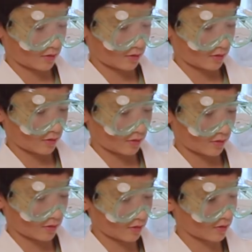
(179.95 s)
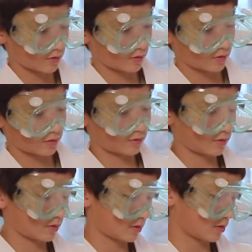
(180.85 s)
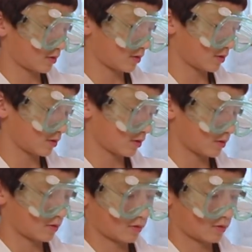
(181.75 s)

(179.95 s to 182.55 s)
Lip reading: [no speech]